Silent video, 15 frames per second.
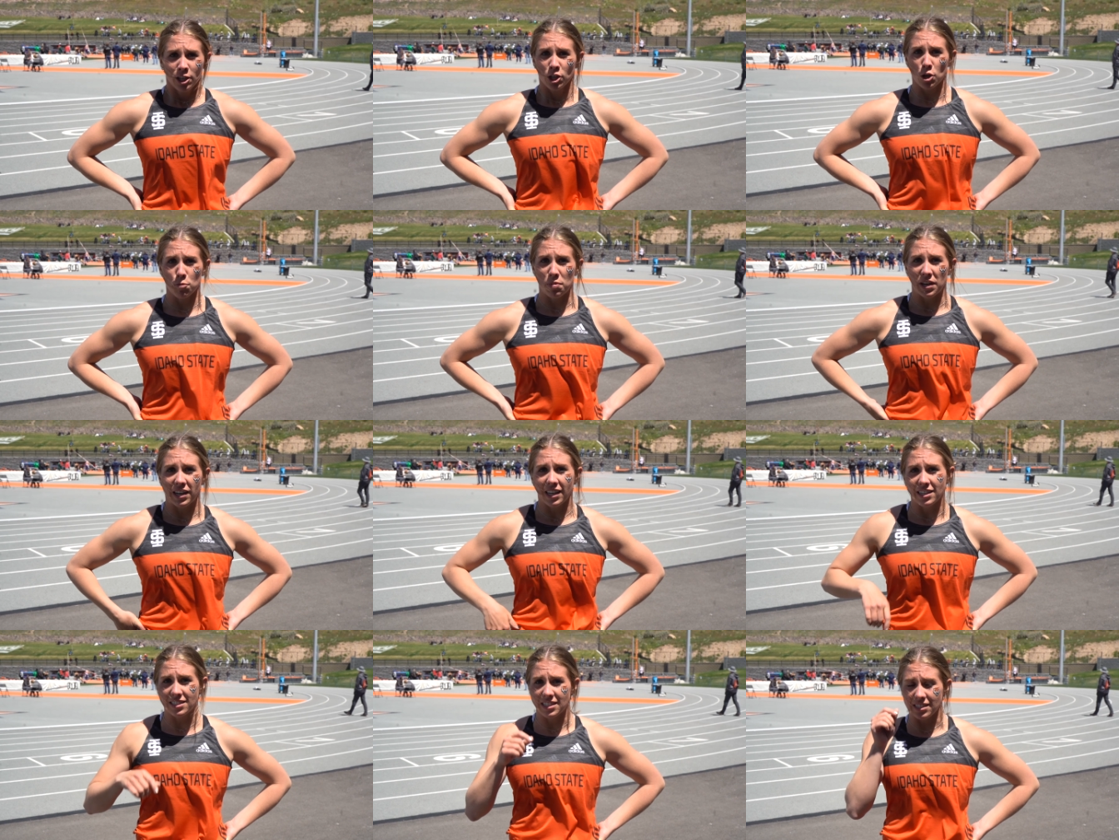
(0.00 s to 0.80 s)
compete
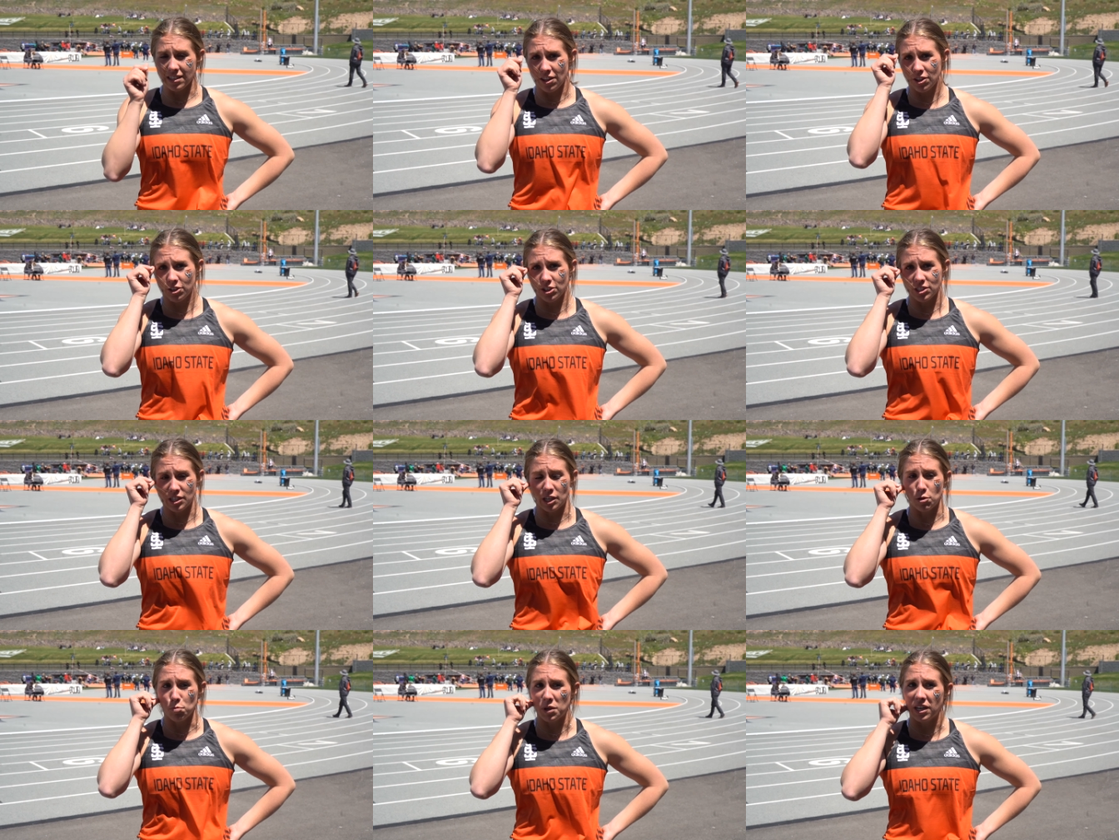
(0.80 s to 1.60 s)
against these other girls
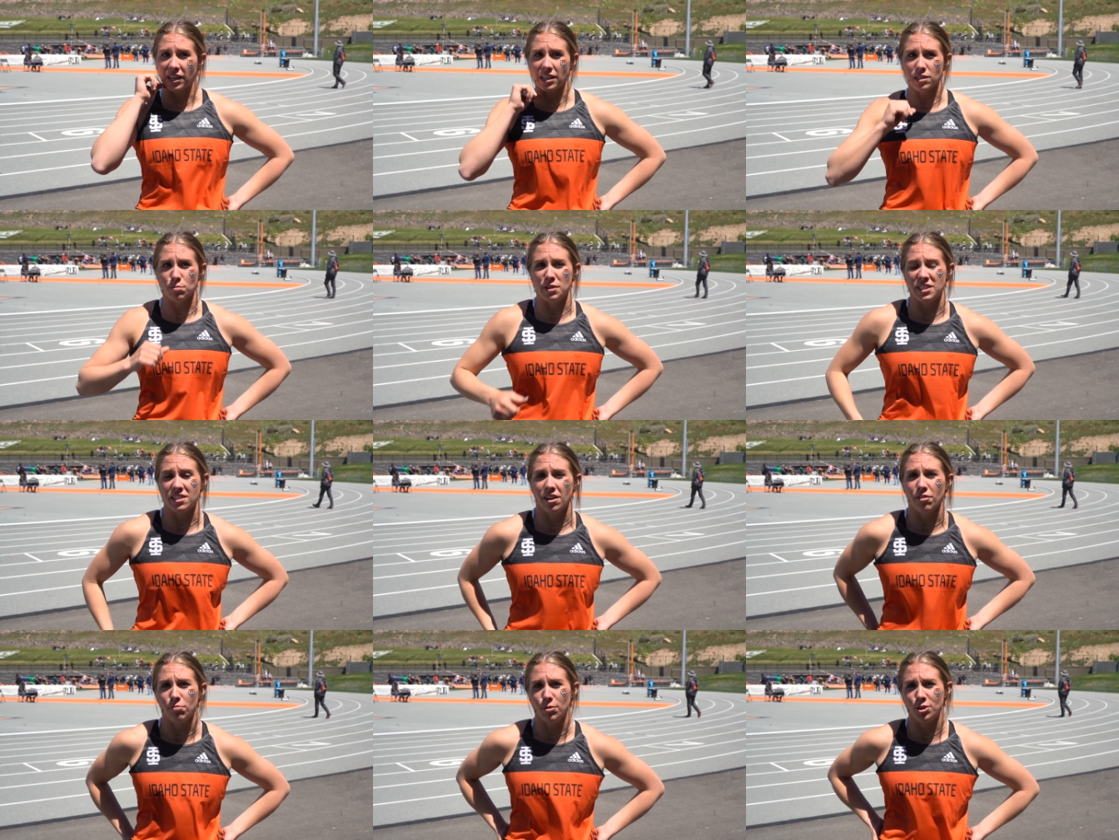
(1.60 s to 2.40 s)
and compete against
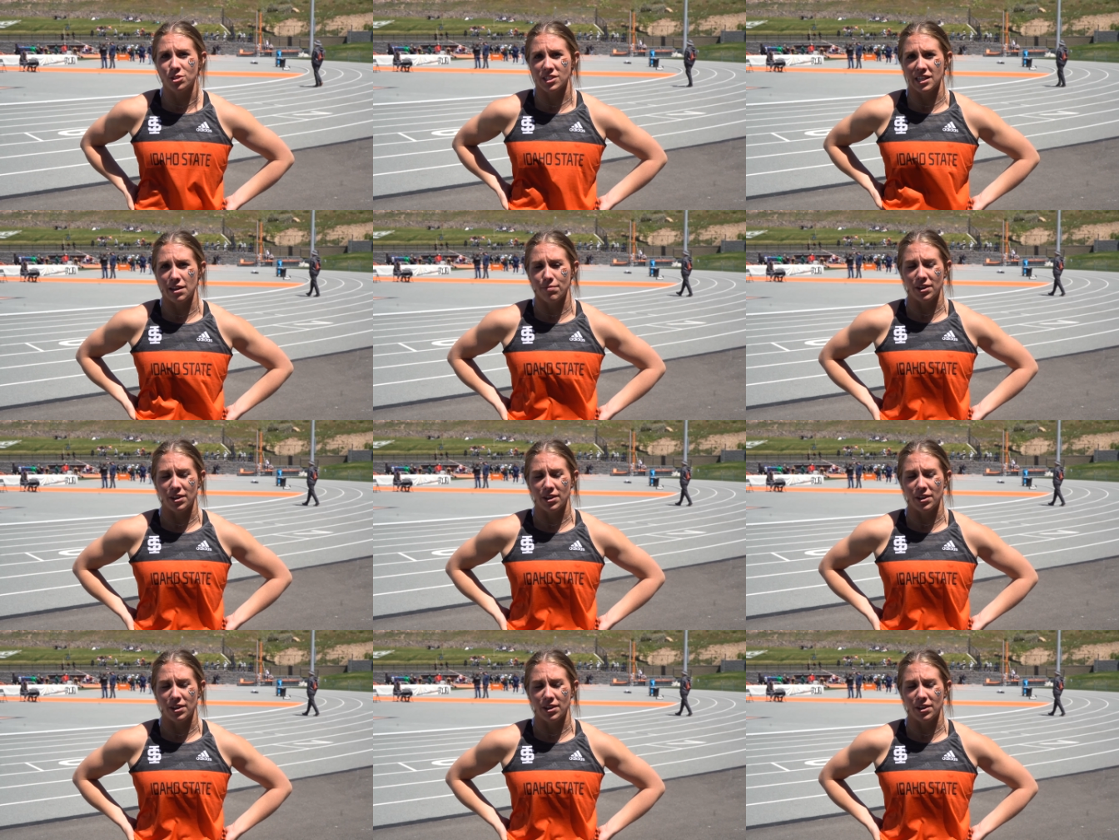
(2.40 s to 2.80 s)
myself mostly.